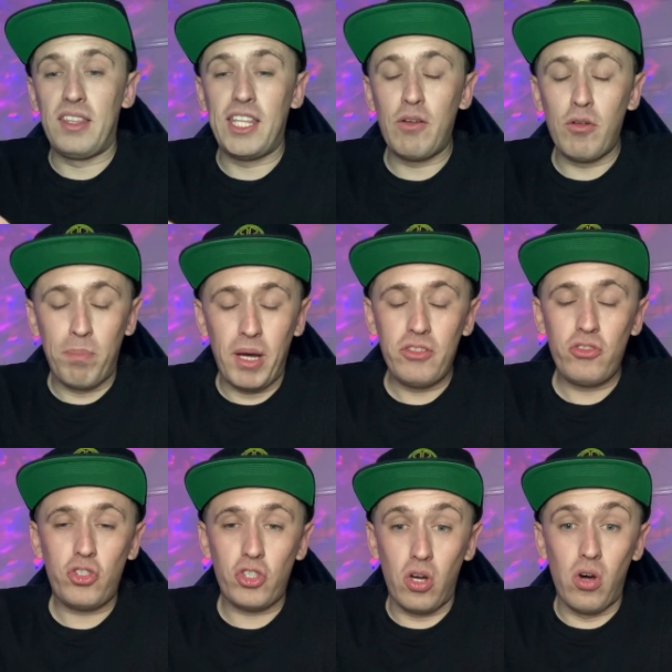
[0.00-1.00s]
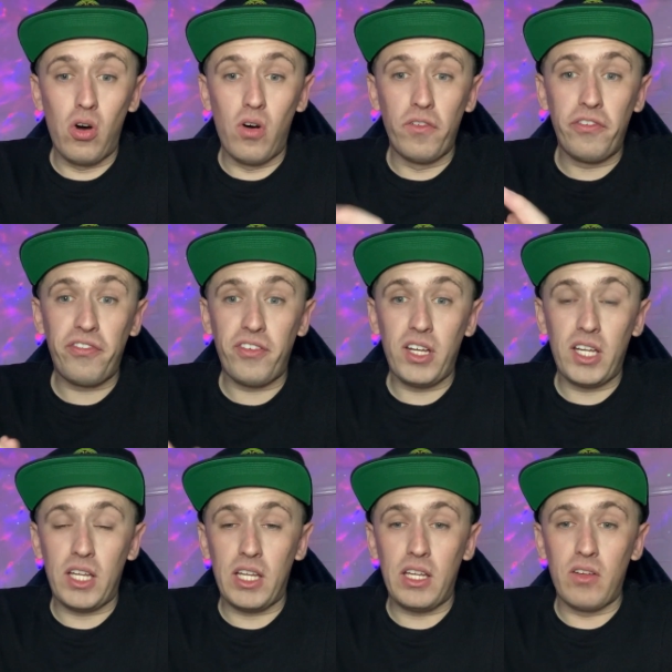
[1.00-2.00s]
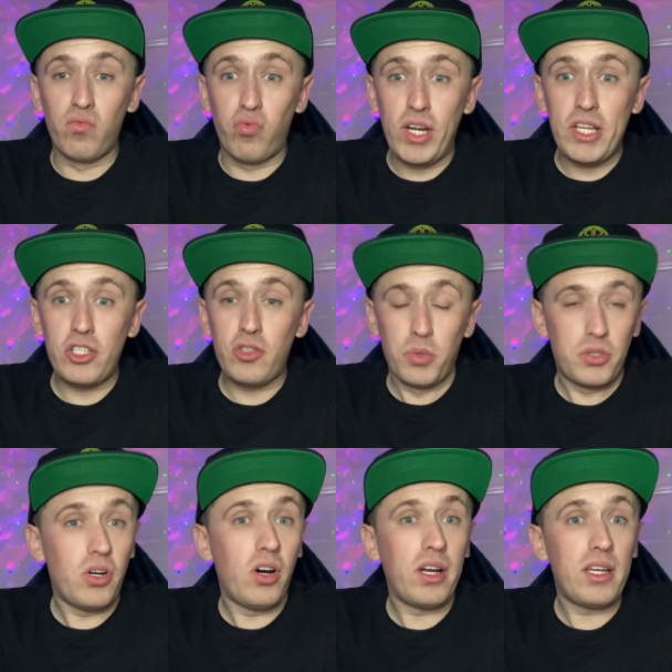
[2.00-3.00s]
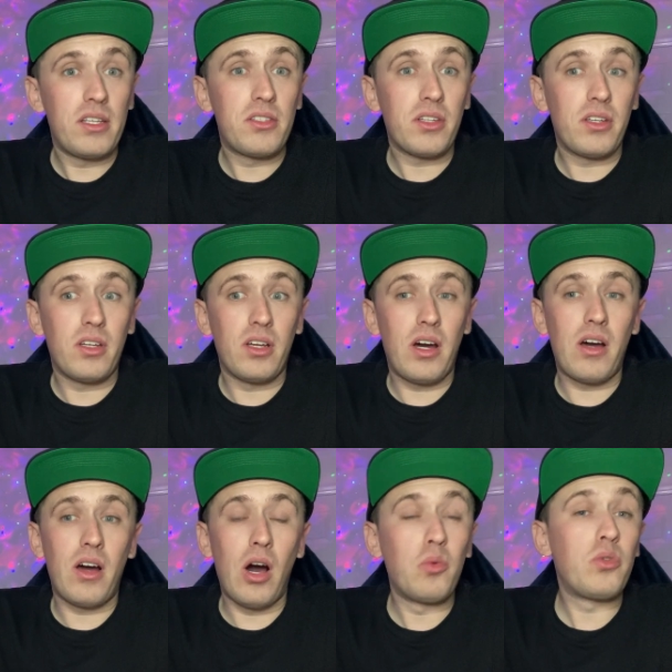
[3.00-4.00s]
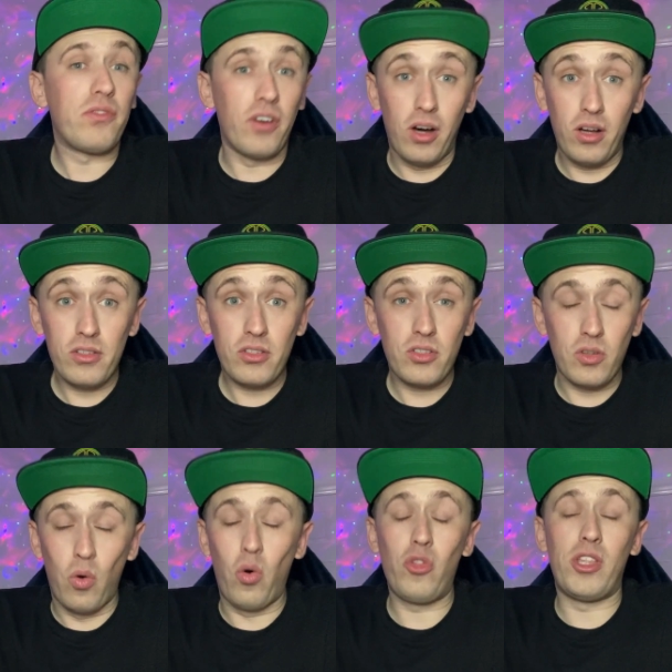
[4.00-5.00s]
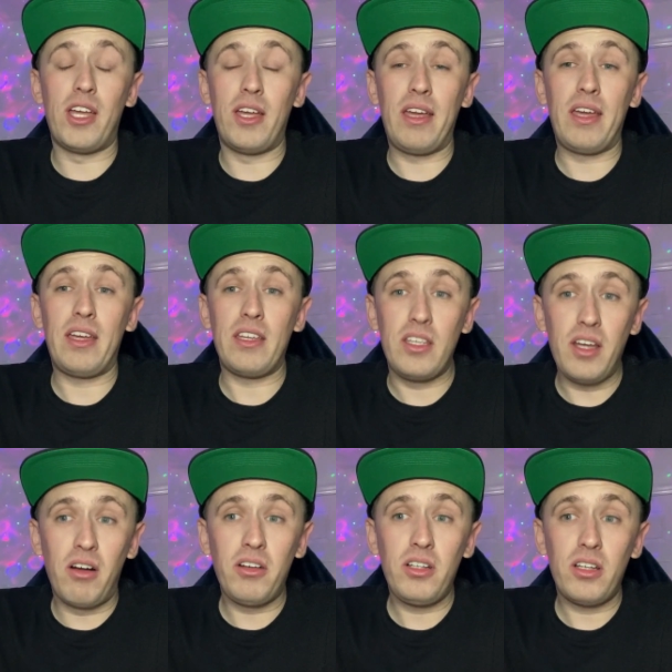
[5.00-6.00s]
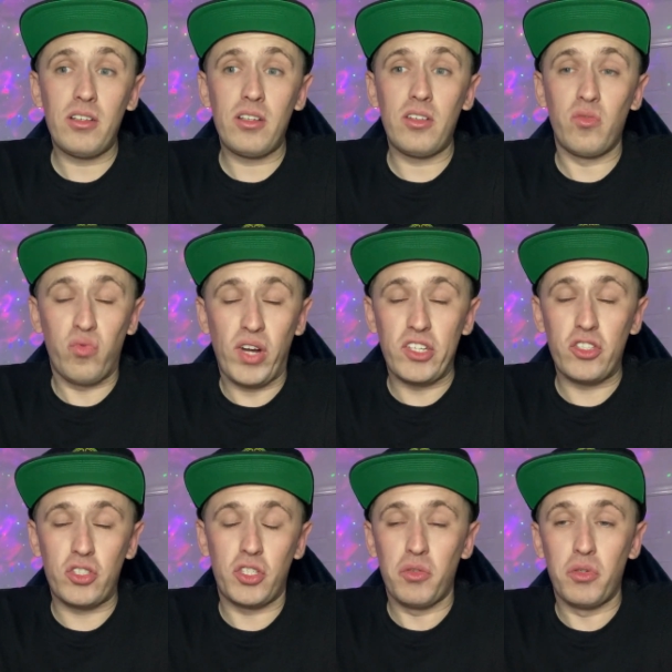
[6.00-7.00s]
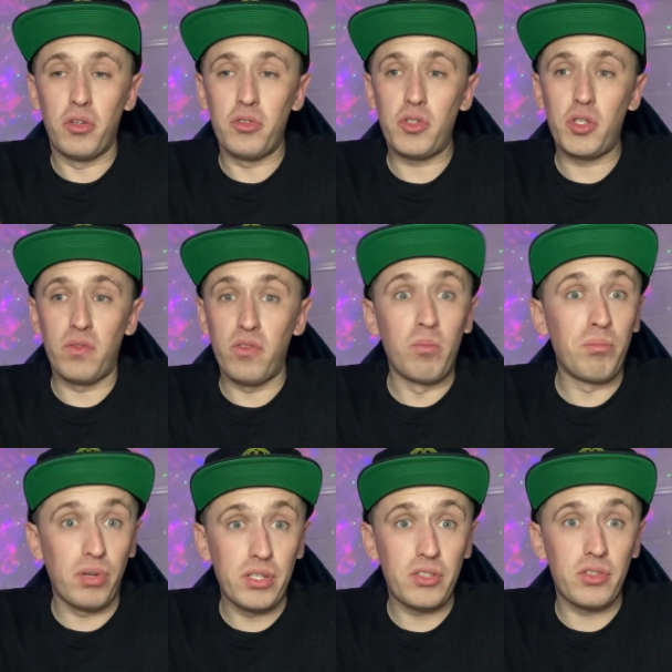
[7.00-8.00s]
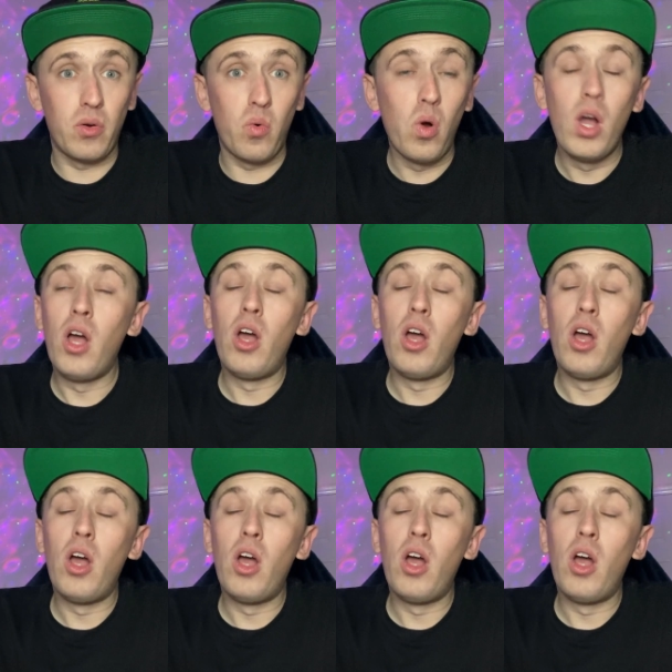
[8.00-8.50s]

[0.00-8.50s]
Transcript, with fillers: they're a bunch of rich retired old farts or they're young, rich students from Bristol